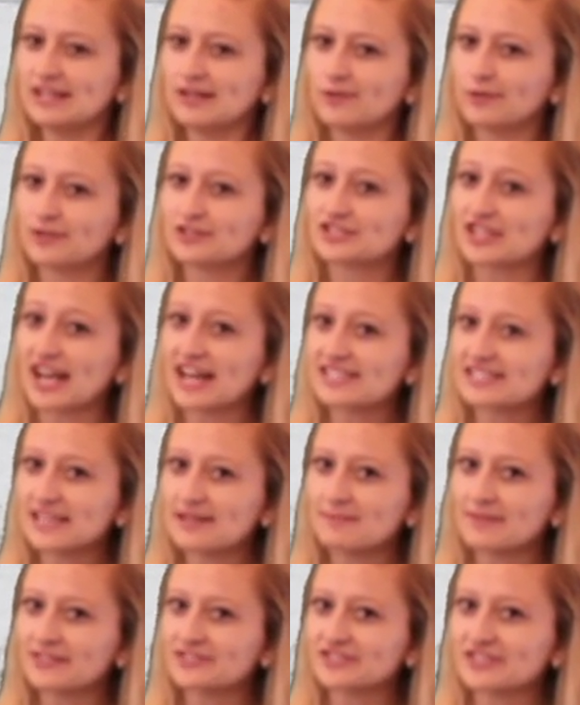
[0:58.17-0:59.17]
which, as I
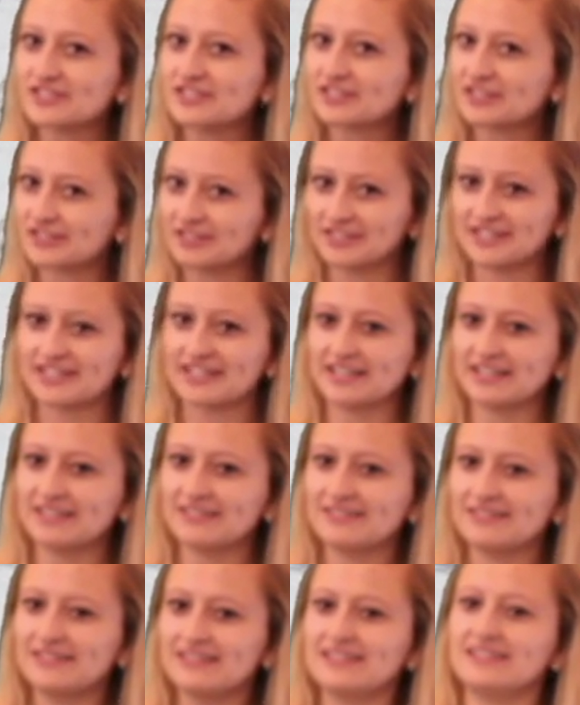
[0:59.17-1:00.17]
mentioned earlier,
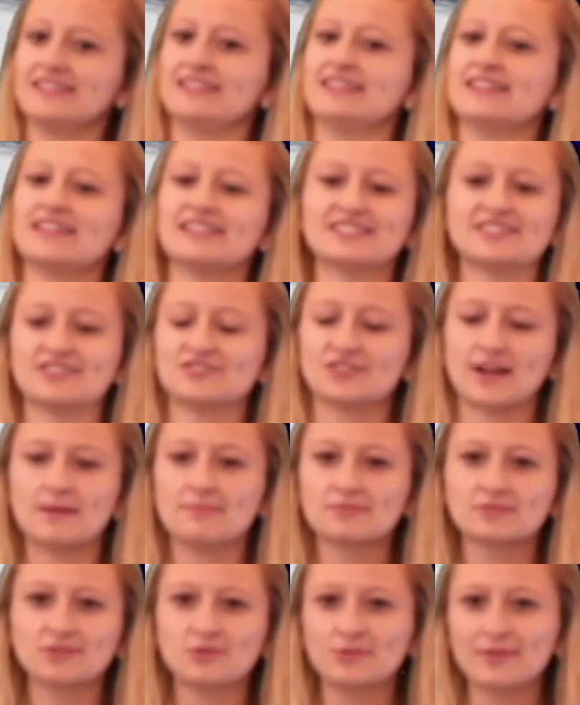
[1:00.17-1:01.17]
is a
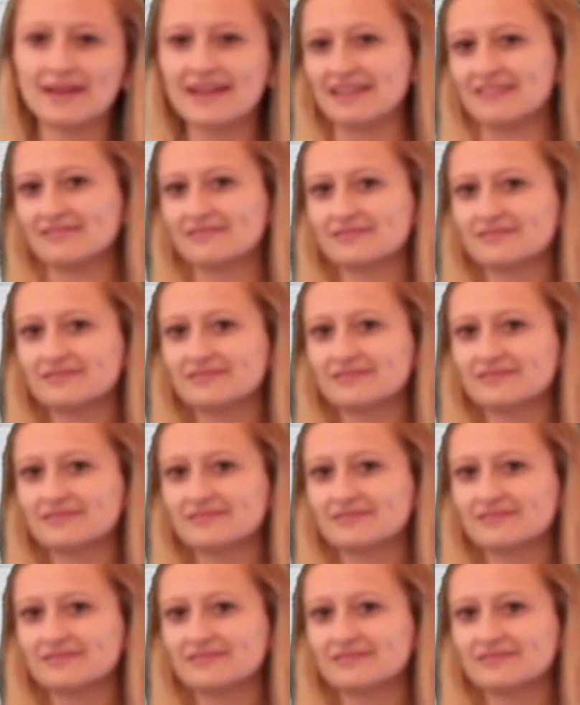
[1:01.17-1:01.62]
tropical wave.